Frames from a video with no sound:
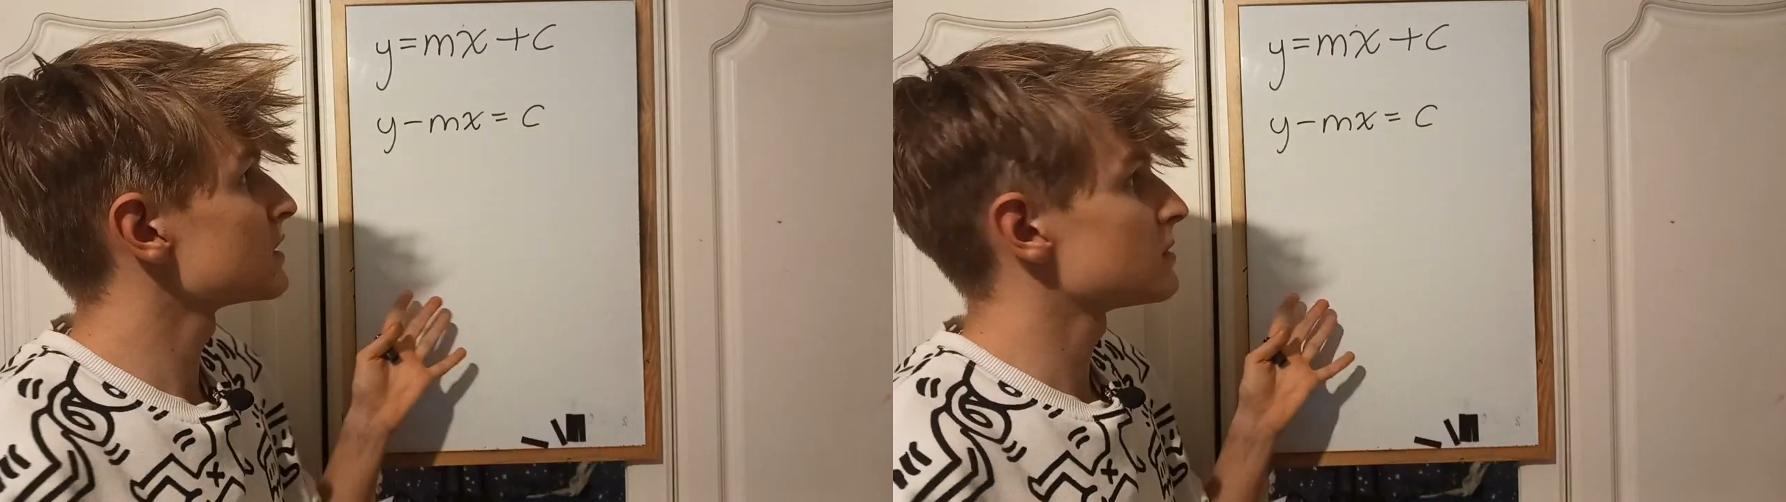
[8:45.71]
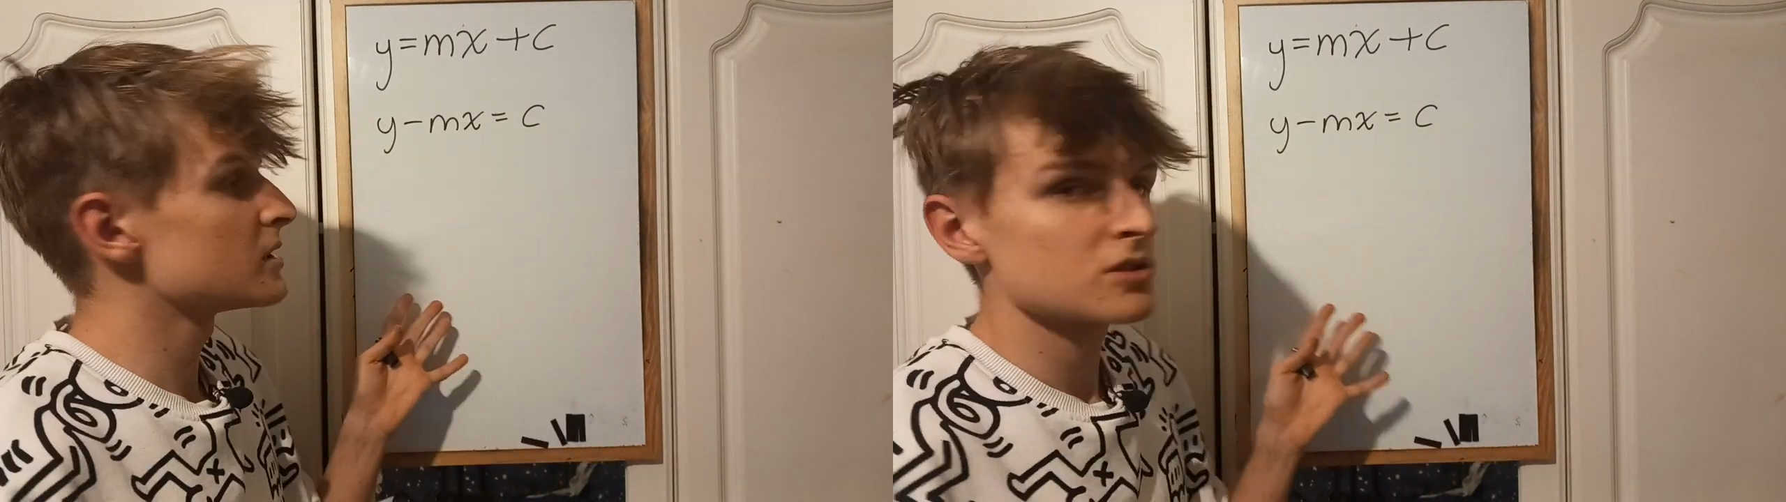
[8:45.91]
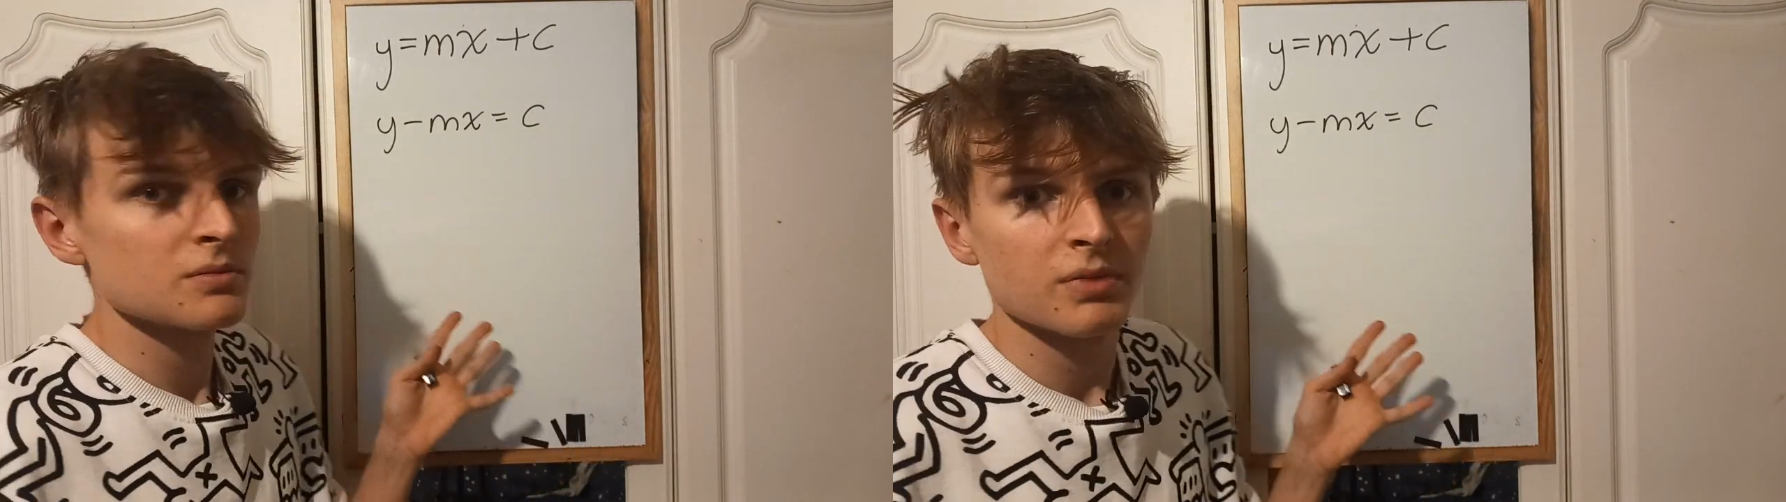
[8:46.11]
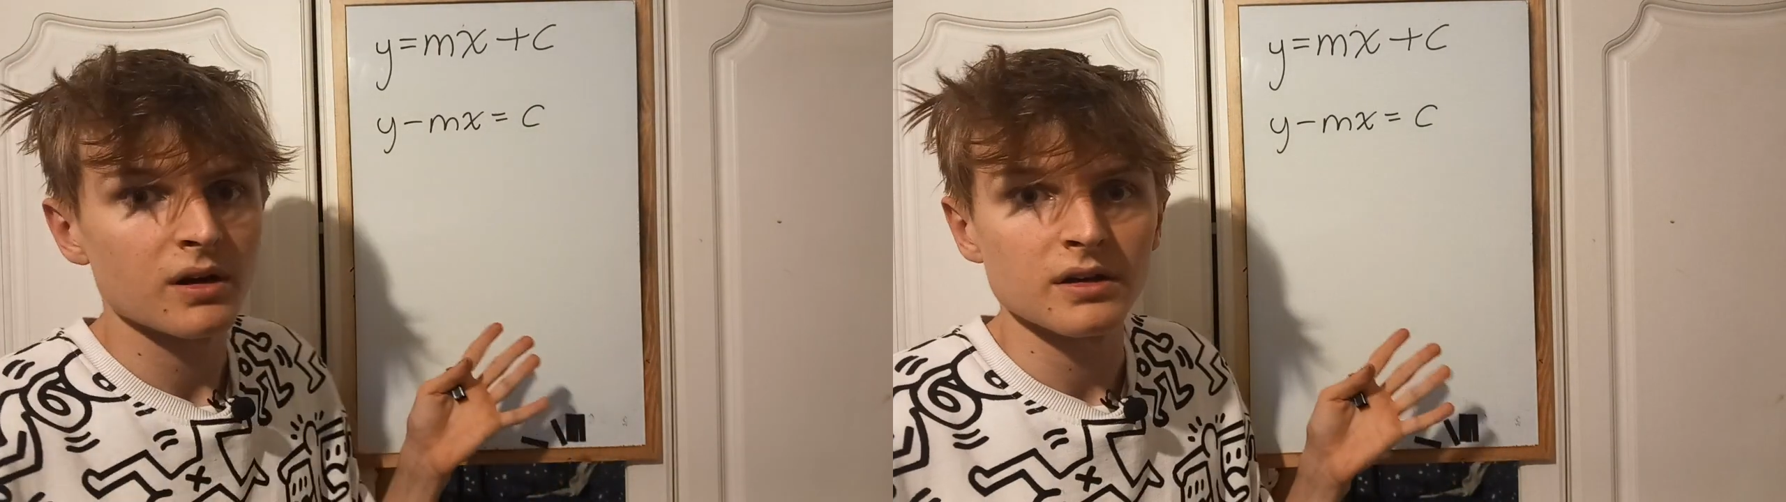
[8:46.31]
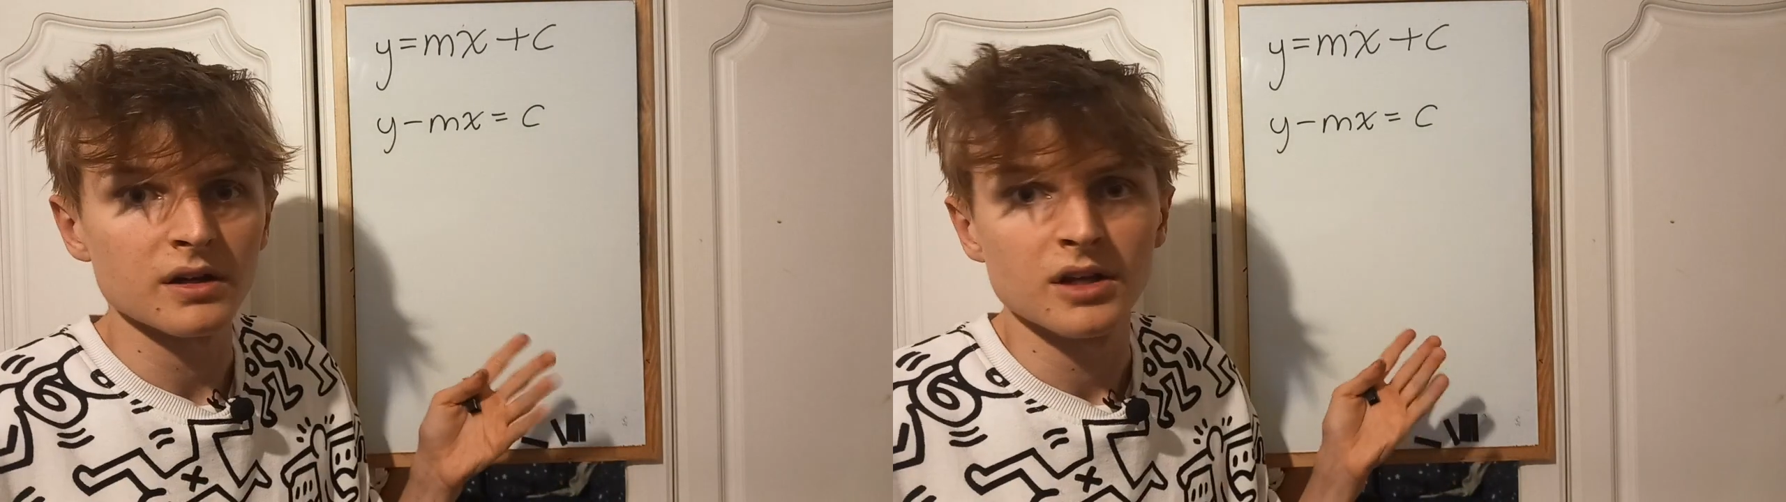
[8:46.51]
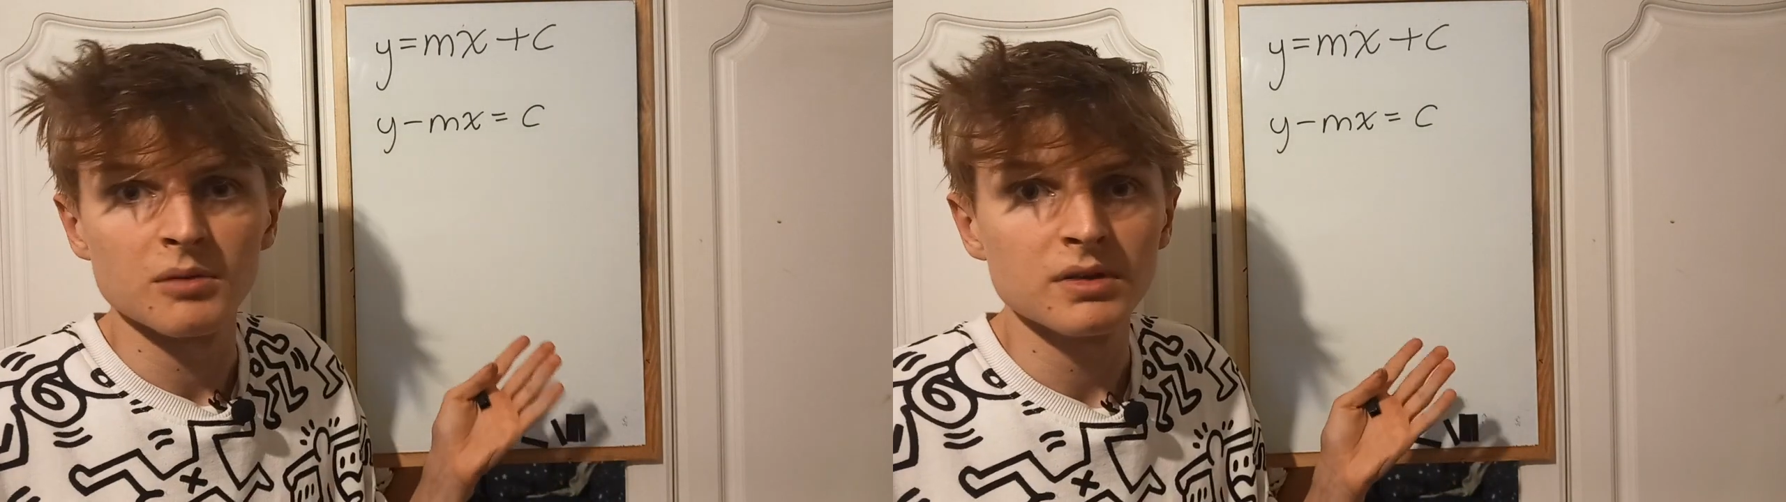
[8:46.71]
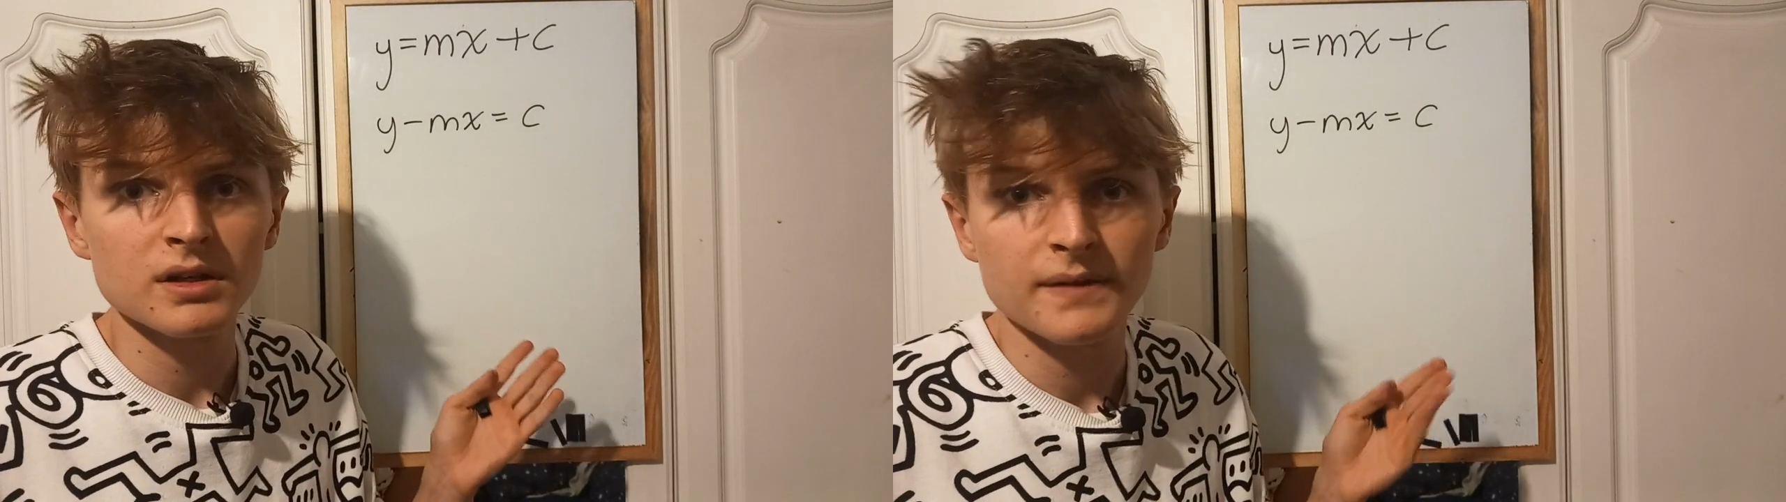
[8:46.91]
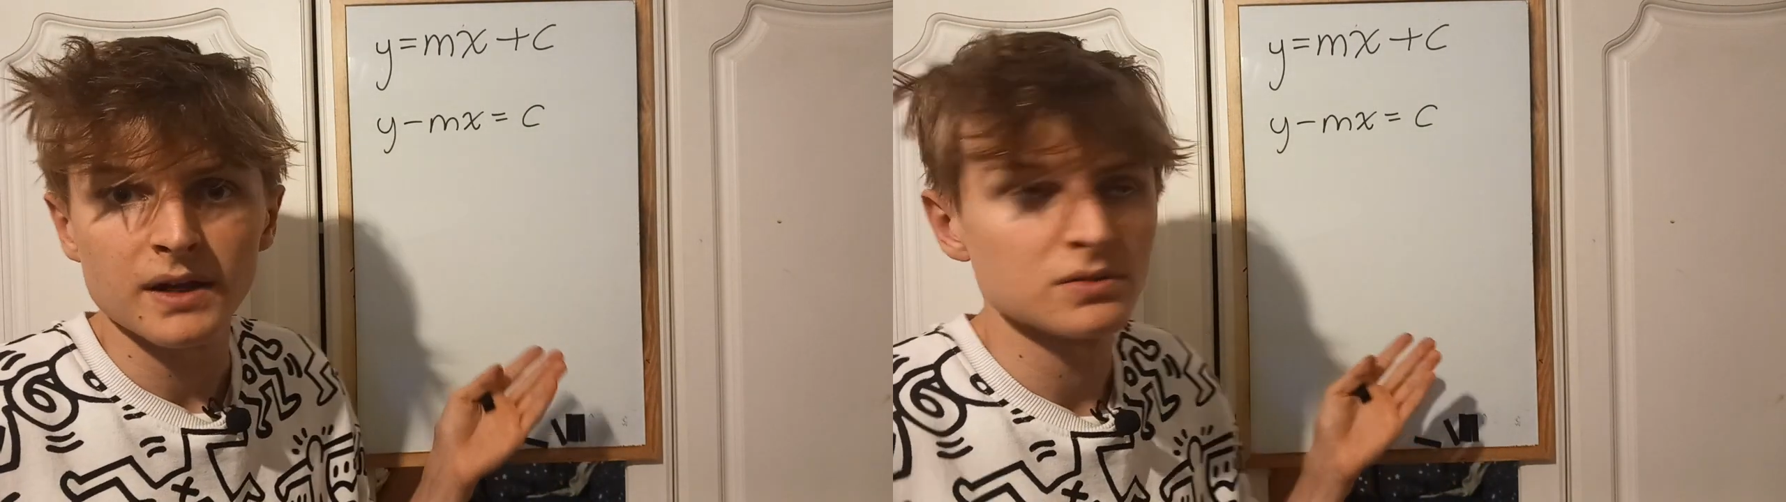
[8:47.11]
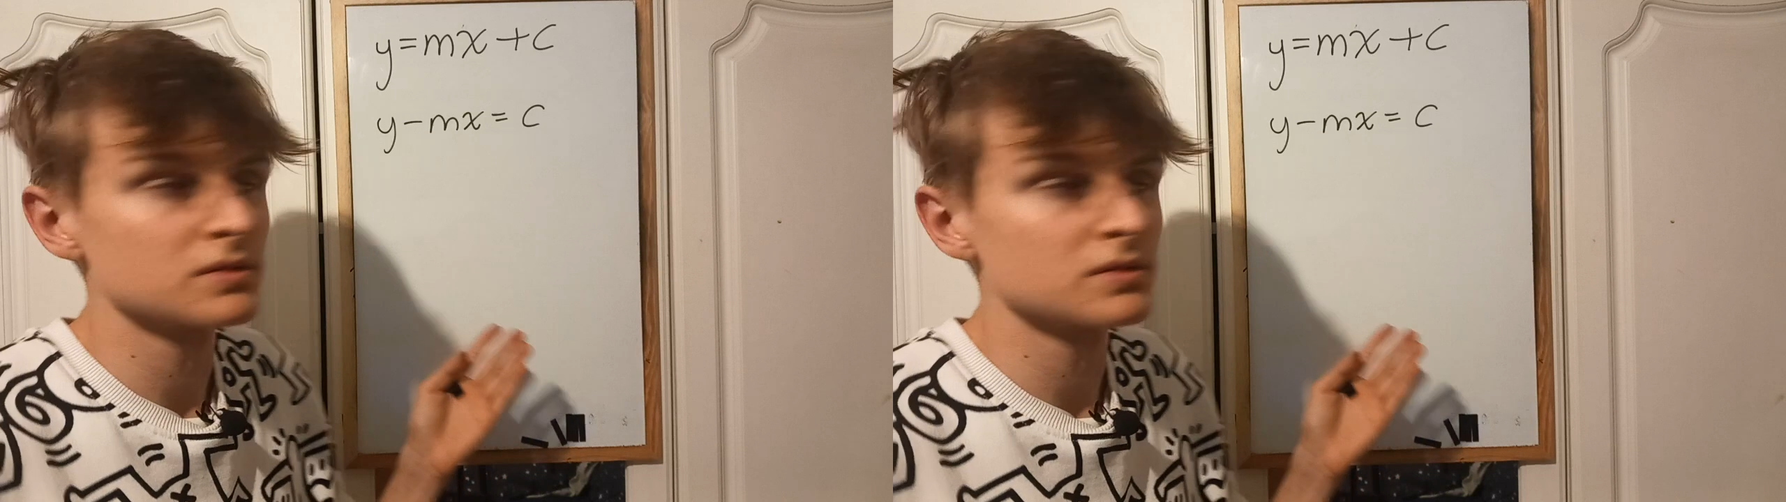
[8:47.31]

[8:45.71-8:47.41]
equation by a number. That's